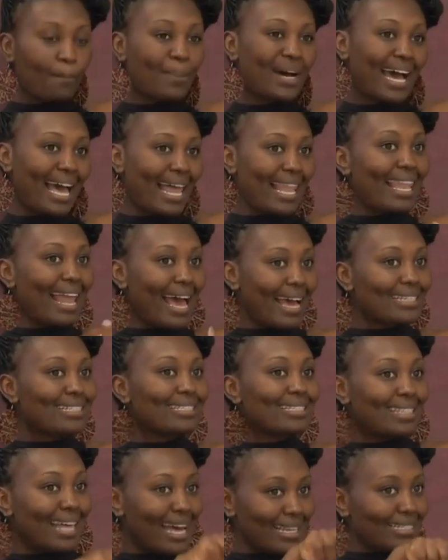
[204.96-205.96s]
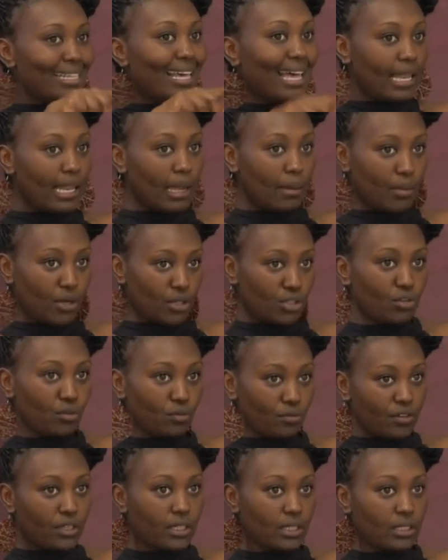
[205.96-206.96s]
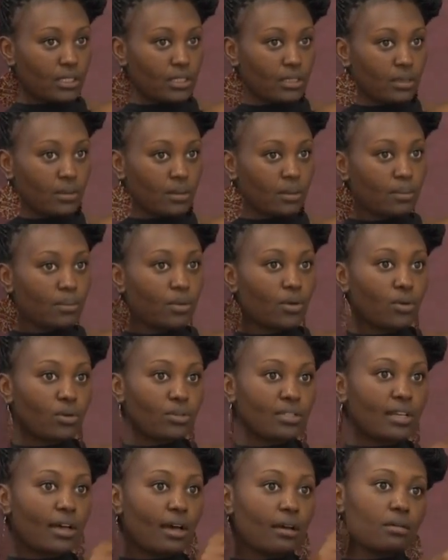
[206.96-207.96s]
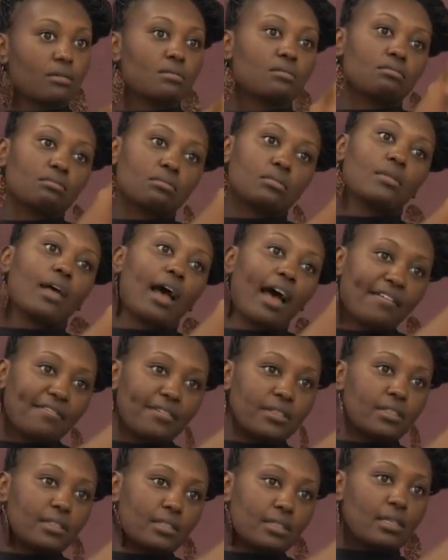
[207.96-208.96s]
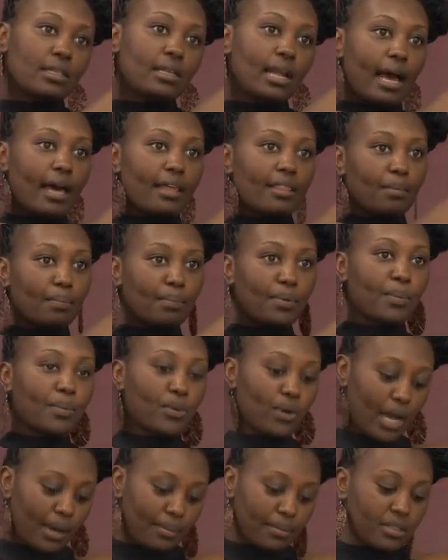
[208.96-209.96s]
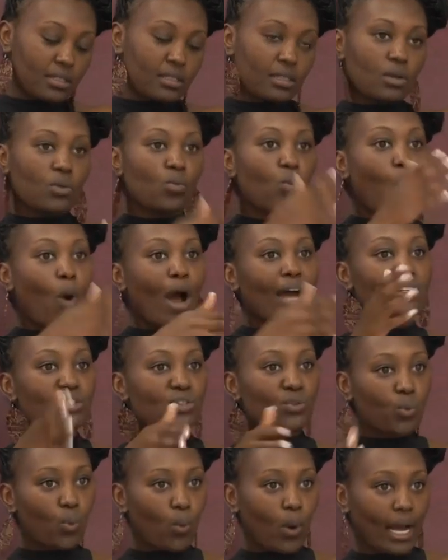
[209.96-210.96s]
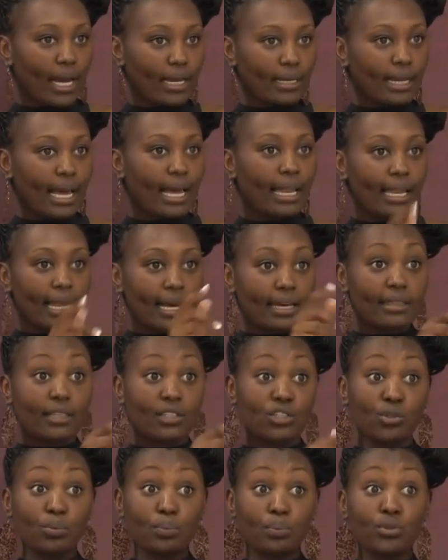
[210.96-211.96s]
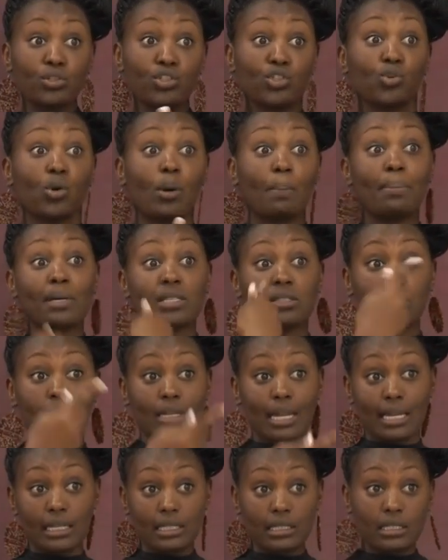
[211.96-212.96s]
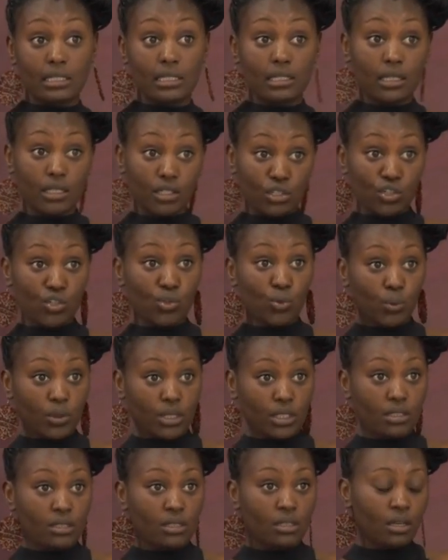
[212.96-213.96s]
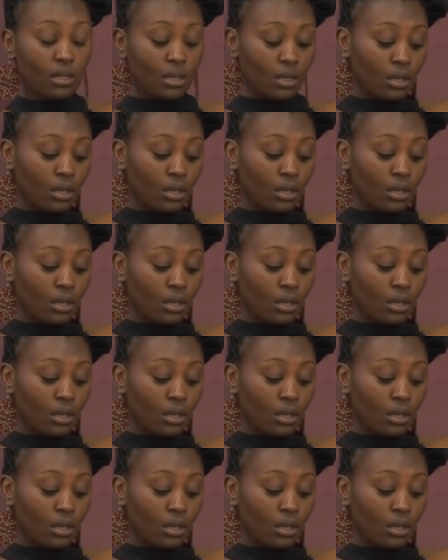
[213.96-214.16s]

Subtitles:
But I liked that element of it, because having seen other people come in saying word to word, I like that you put your personality into it.